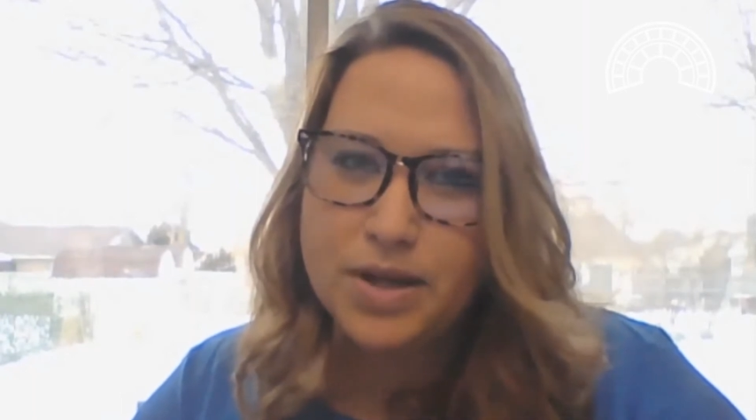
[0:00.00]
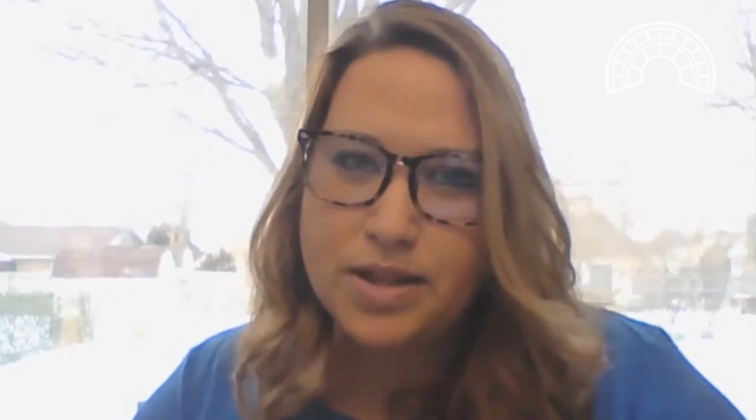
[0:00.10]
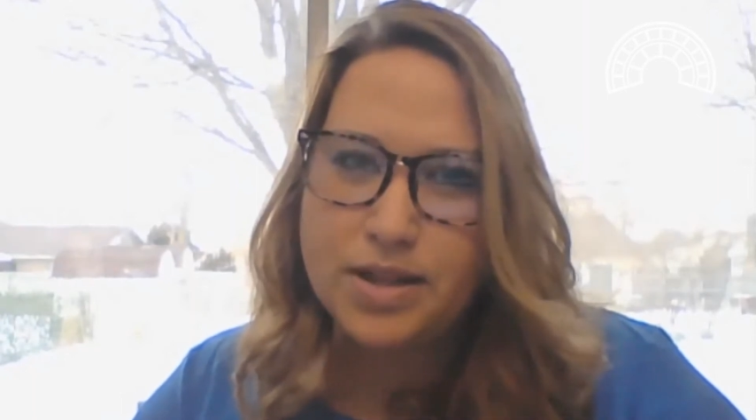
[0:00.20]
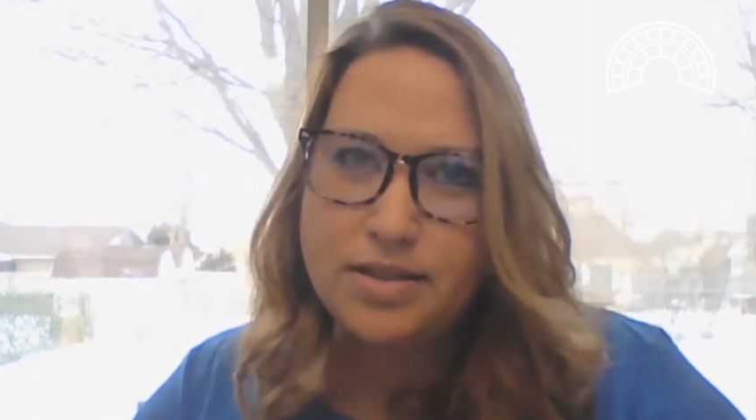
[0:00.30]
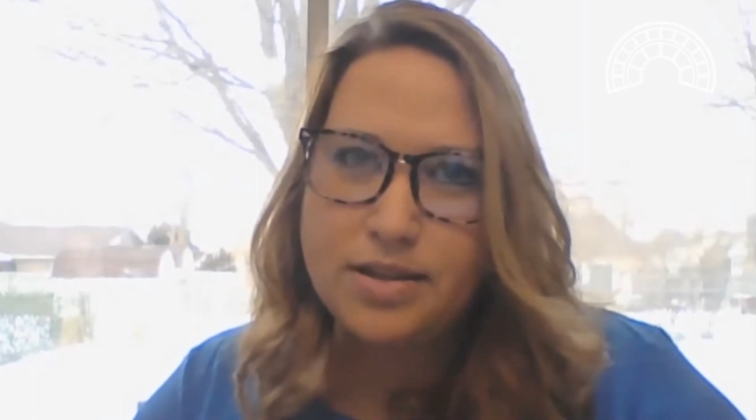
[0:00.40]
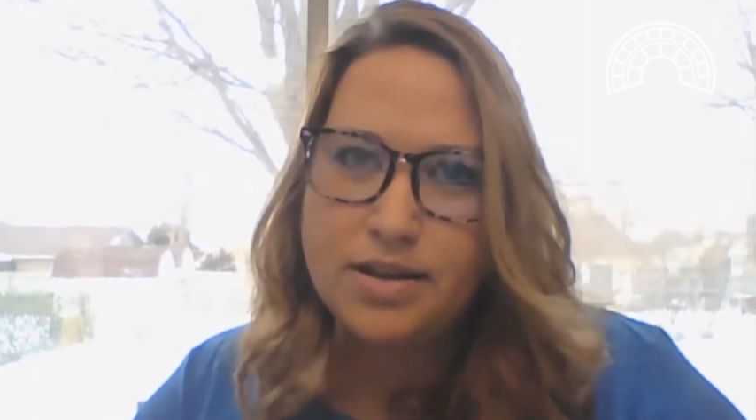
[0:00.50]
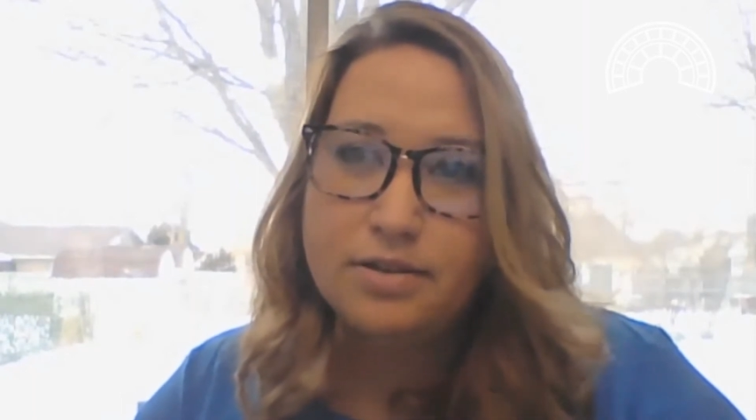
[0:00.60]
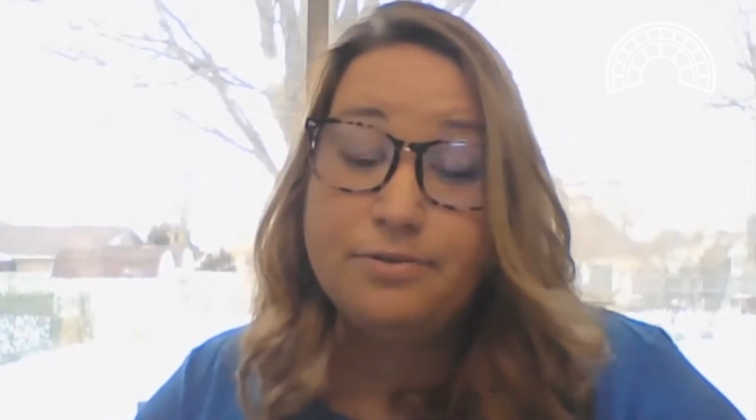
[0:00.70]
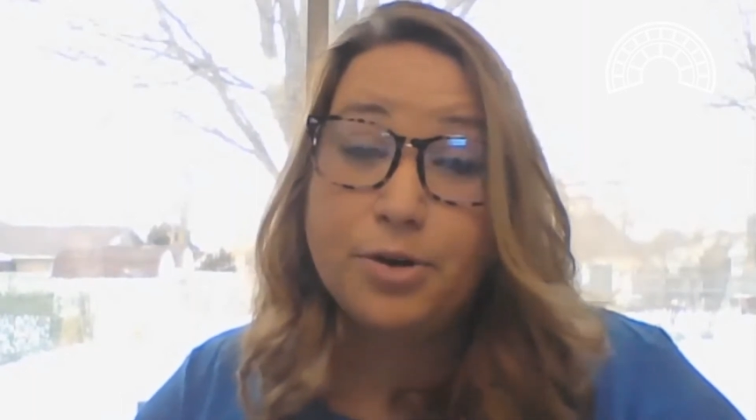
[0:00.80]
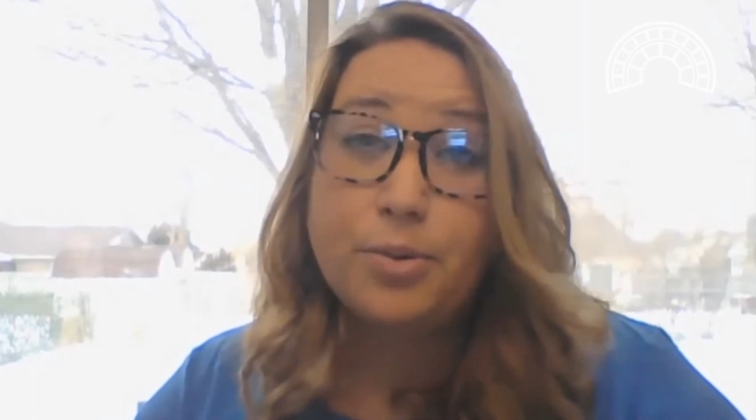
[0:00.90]
with the
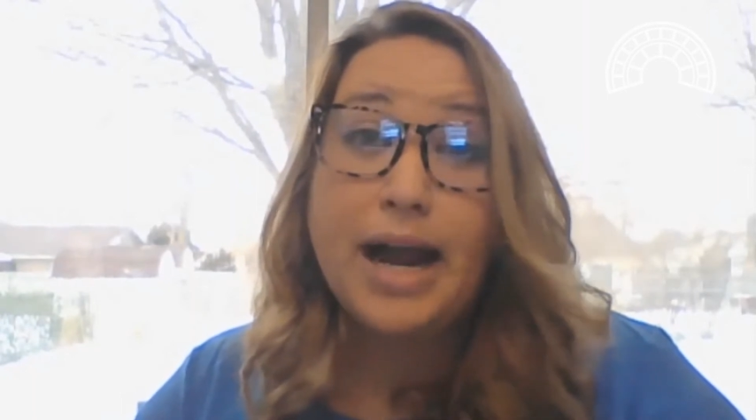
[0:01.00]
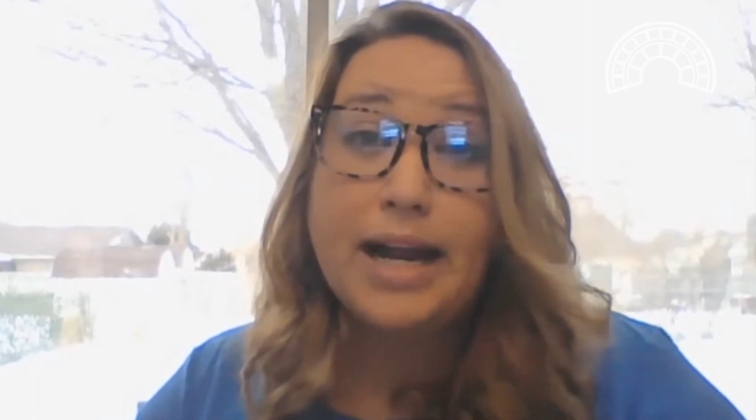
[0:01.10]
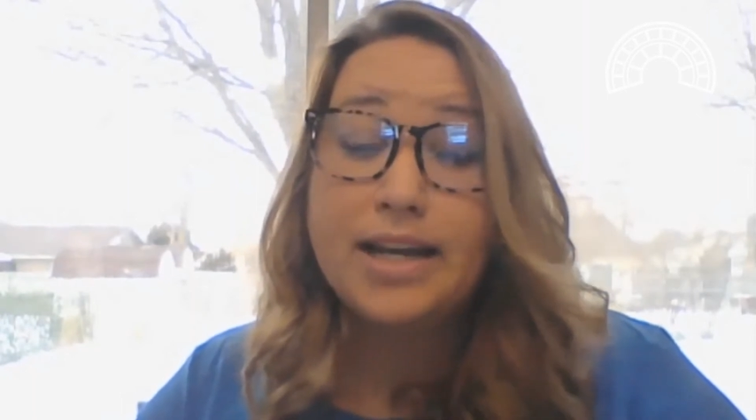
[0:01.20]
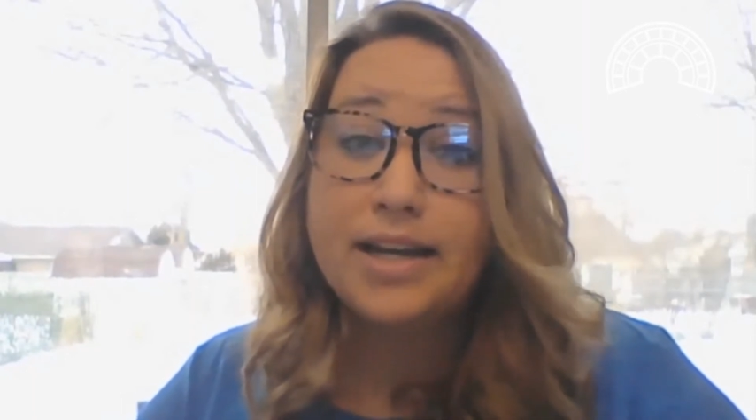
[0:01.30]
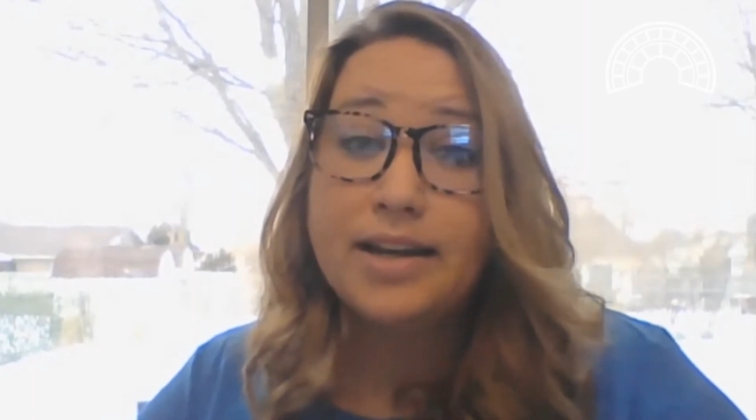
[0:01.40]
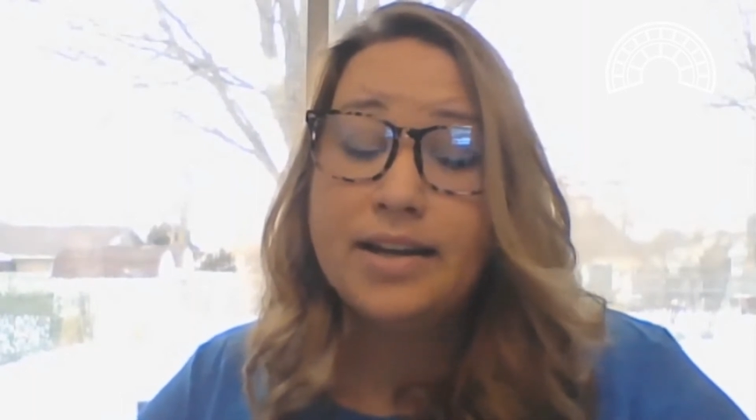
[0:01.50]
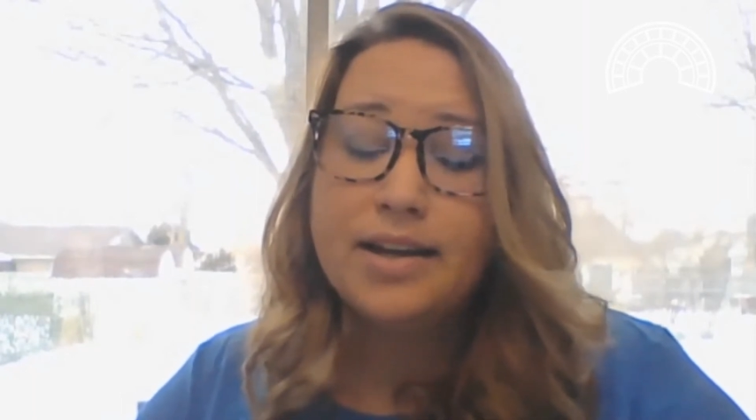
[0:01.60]
variety